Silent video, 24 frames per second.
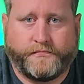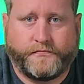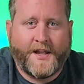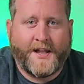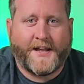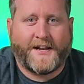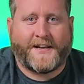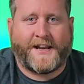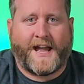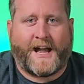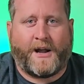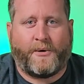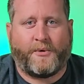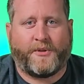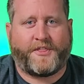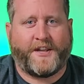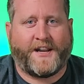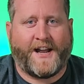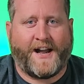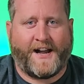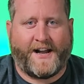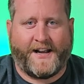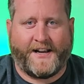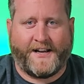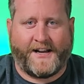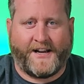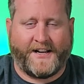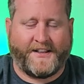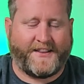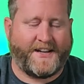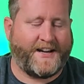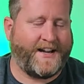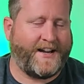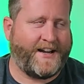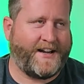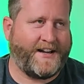Now with the high
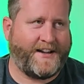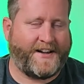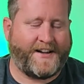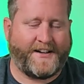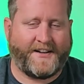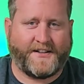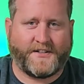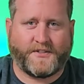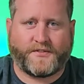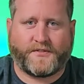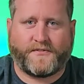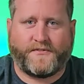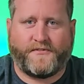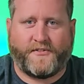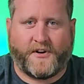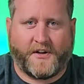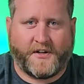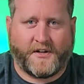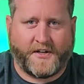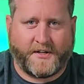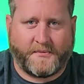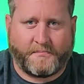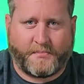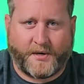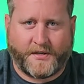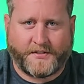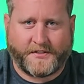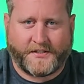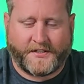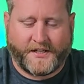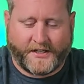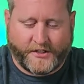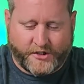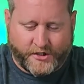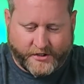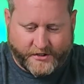I is fun in
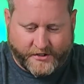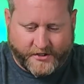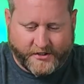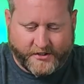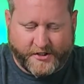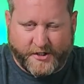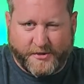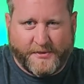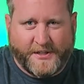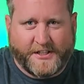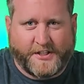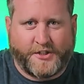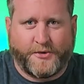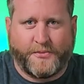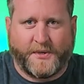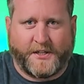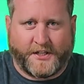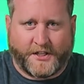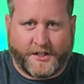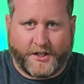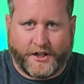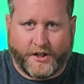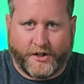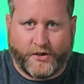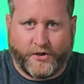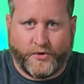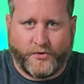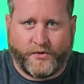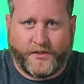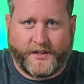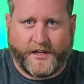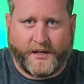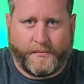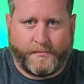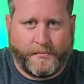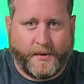presentations, because you get to include
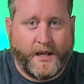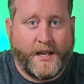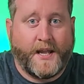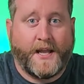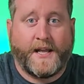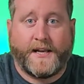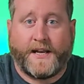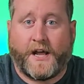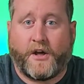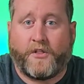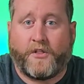them. Now the